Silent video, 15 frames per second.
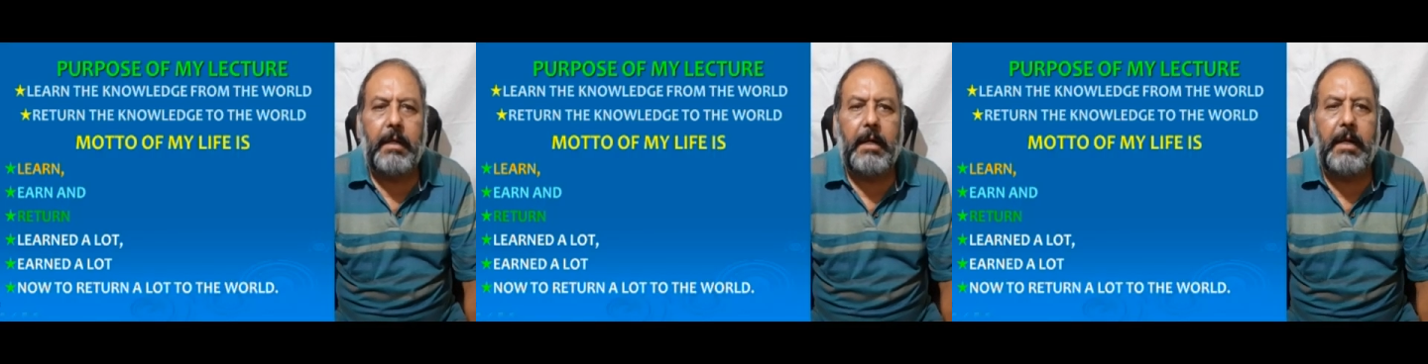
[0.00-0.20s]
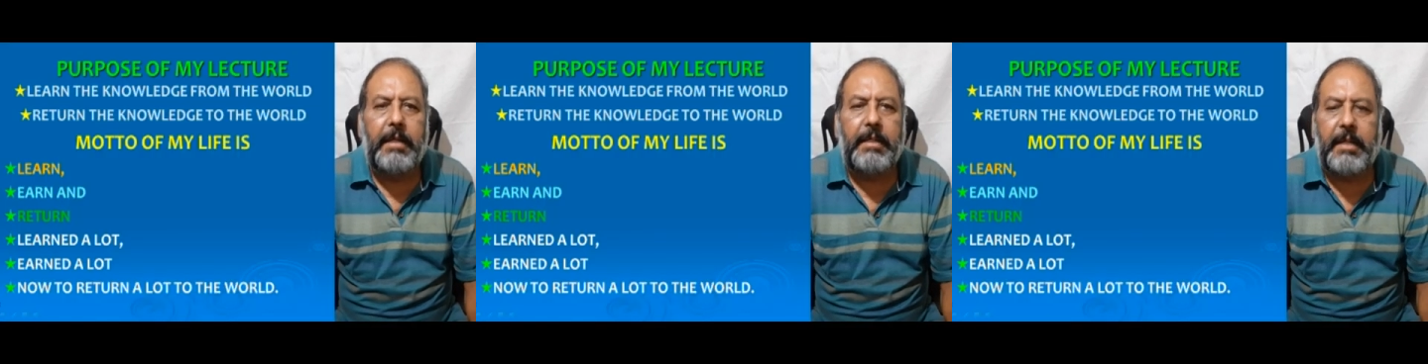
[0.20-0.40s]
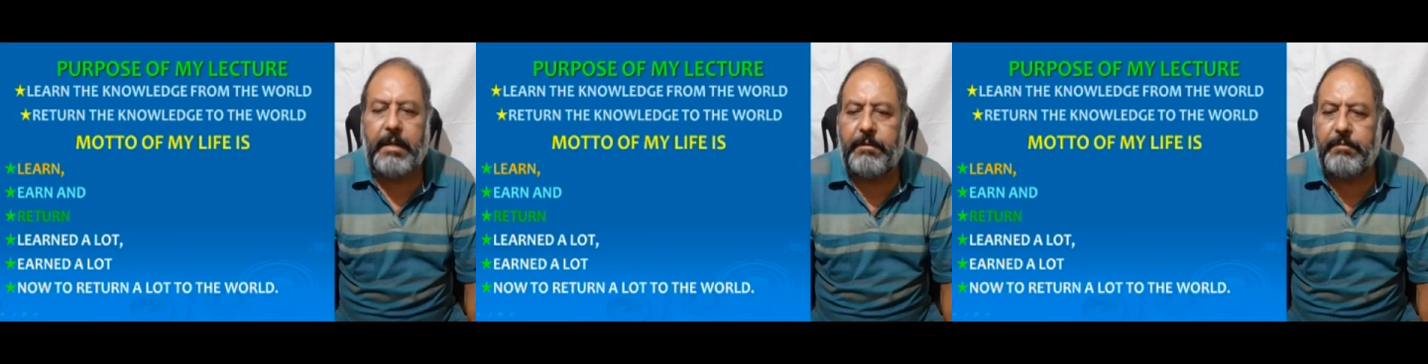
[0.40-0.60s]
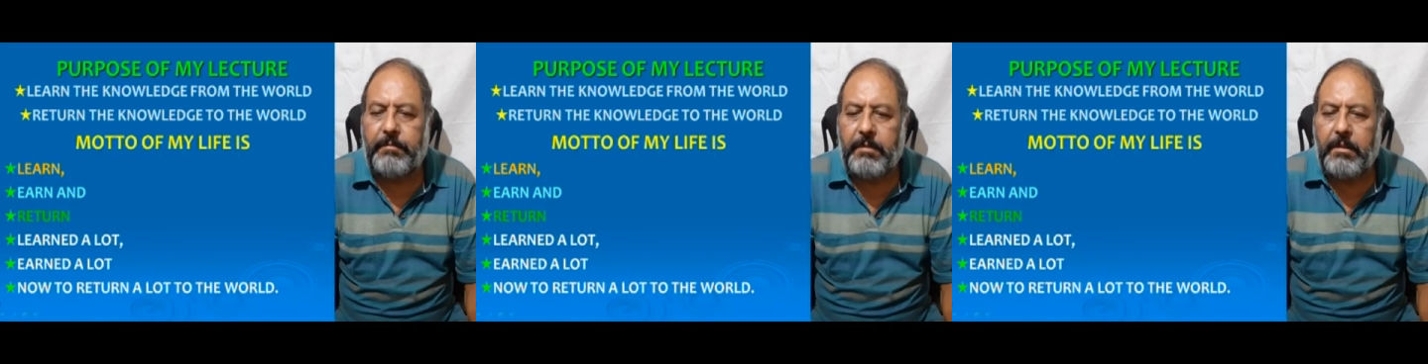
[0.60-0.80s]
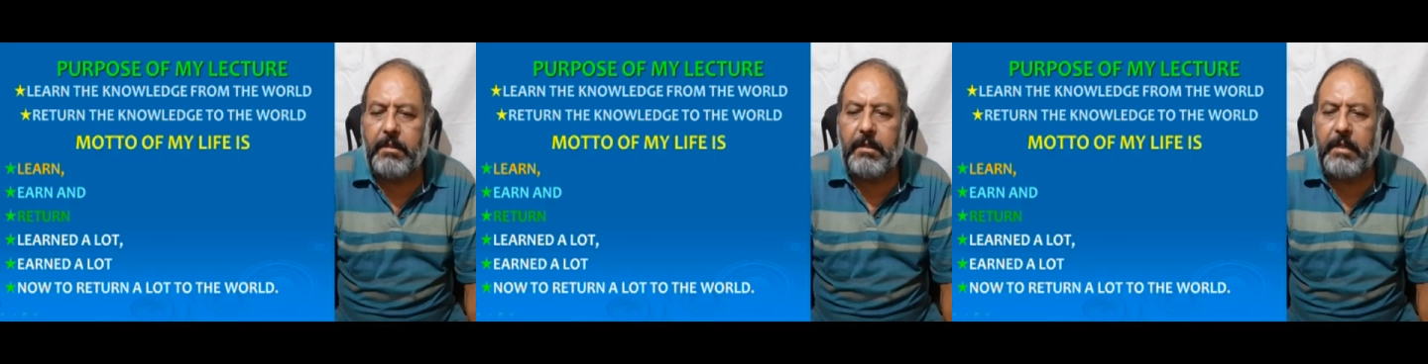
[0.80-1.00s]
I have
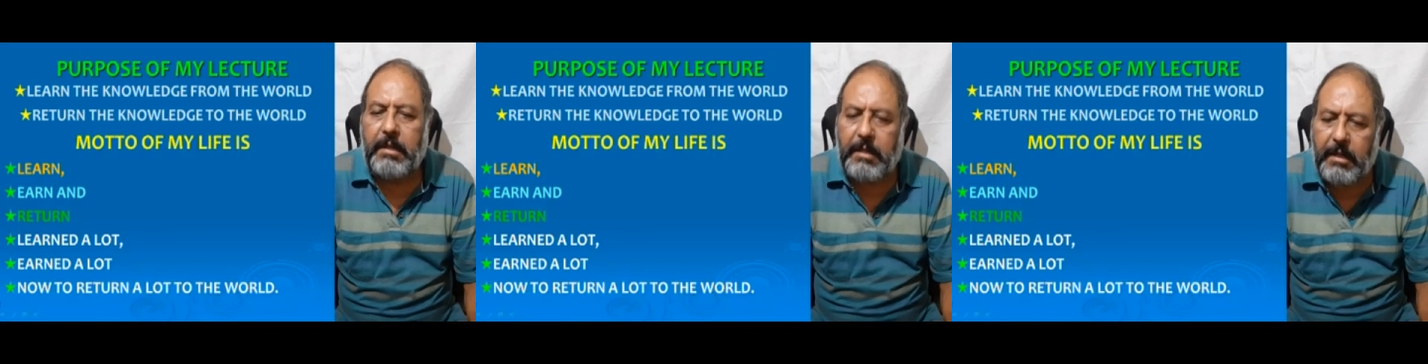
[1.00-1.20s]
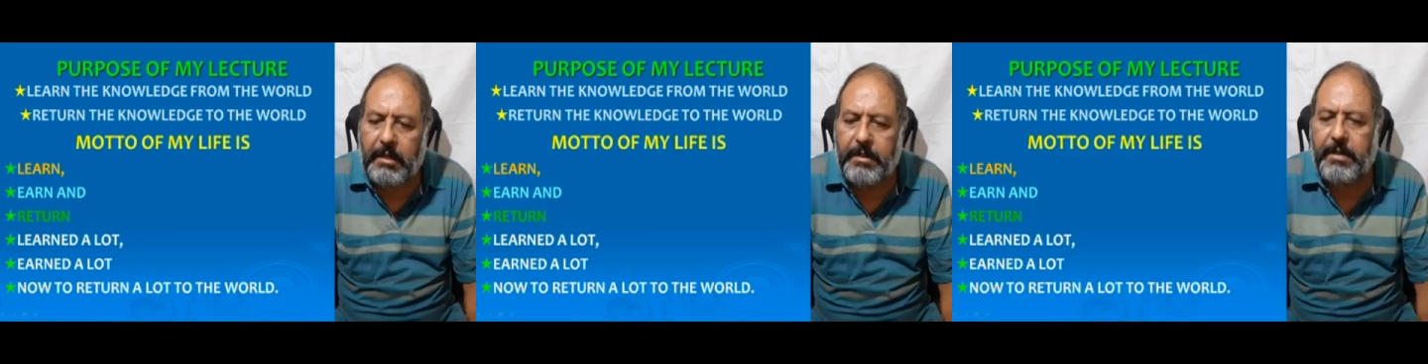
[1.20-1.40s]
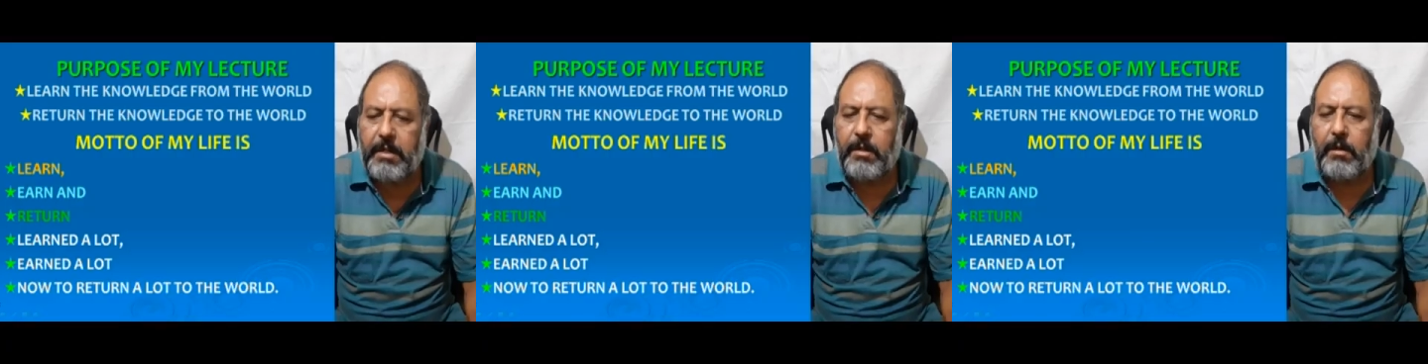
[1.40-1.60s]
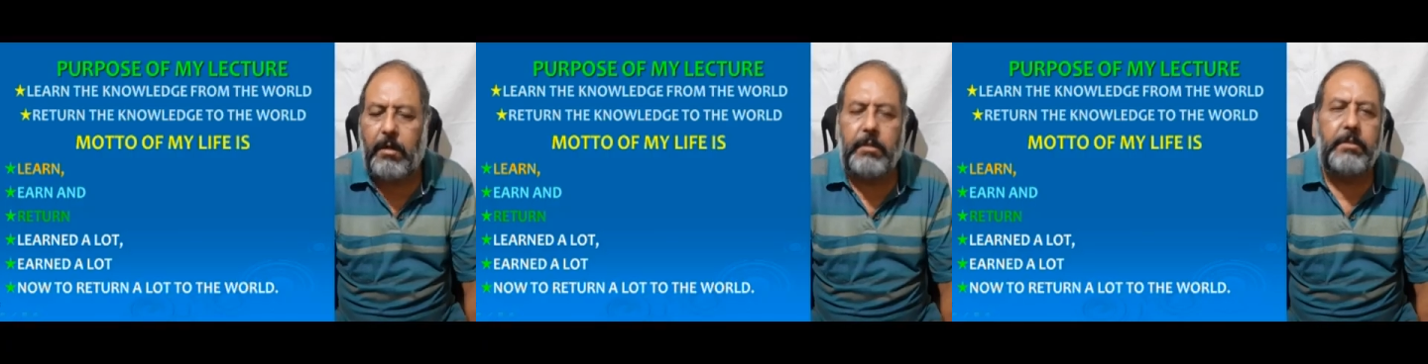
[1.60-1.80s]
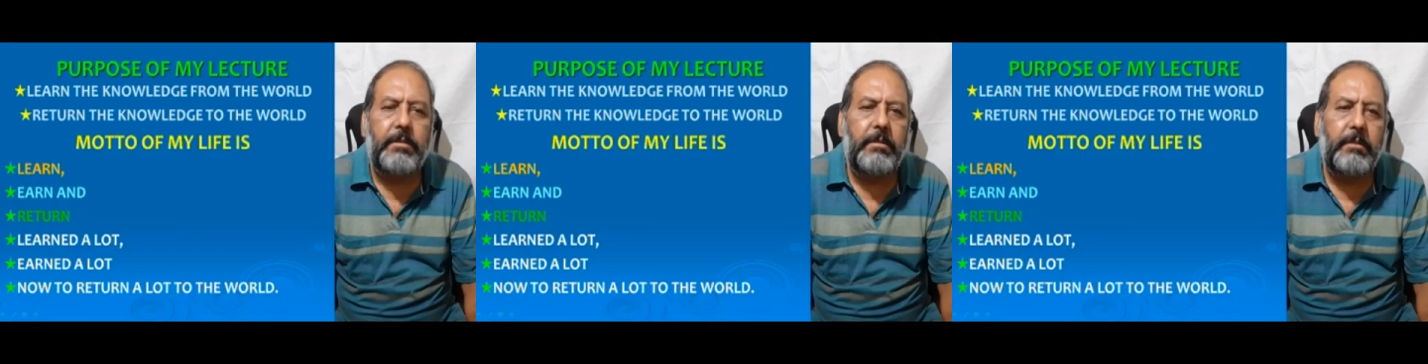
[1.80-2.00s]
learned a
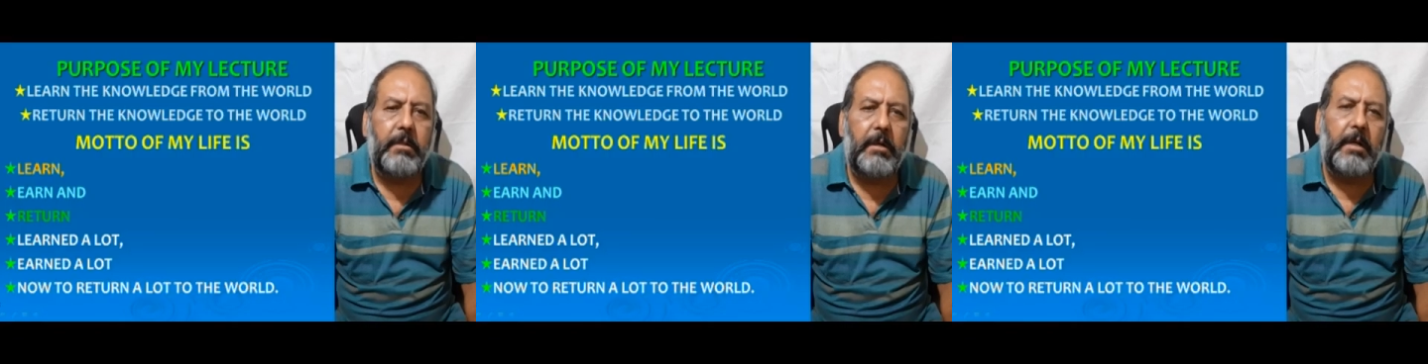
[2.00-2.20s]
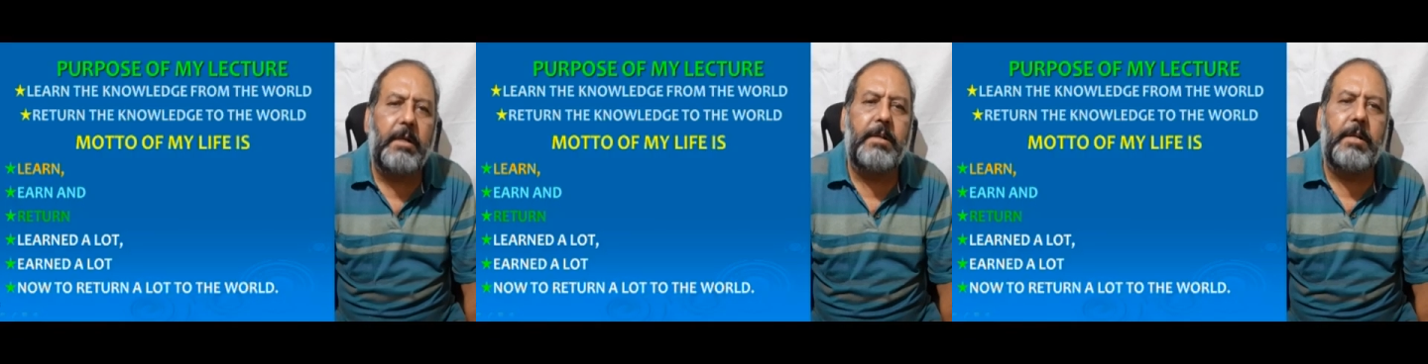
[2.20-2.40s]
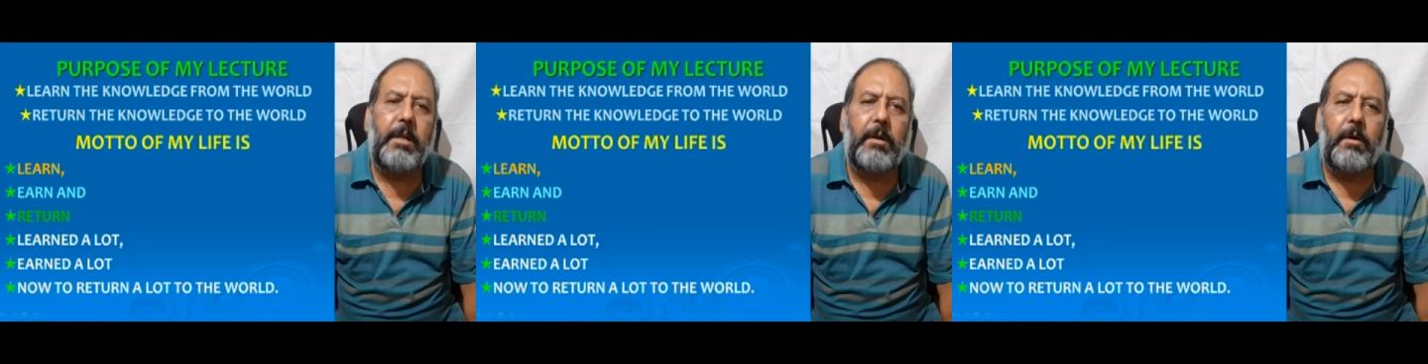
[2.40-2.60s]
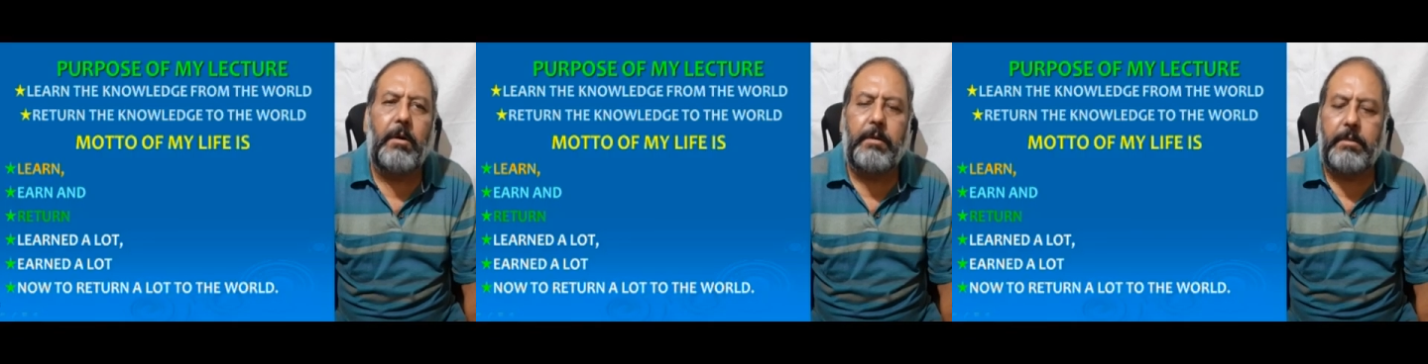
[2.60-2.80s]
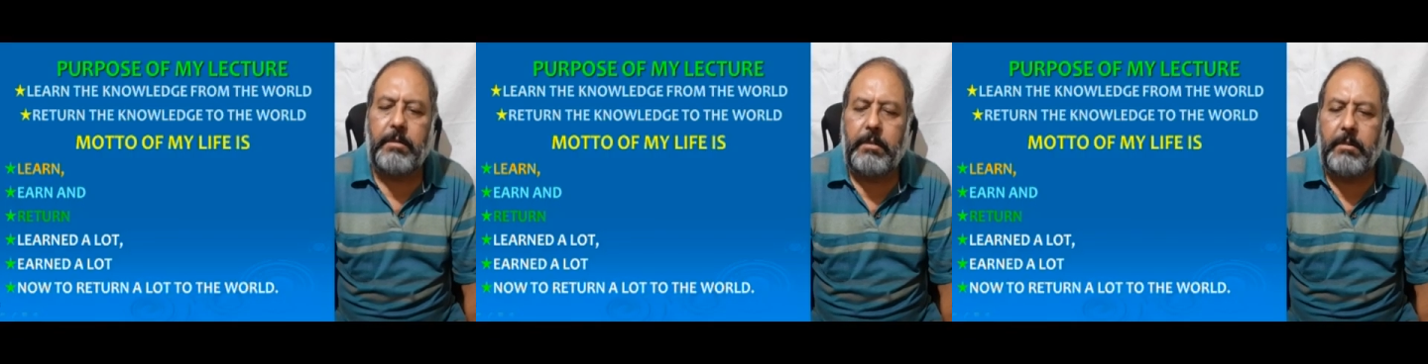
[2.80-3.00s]
lot, earned a lot.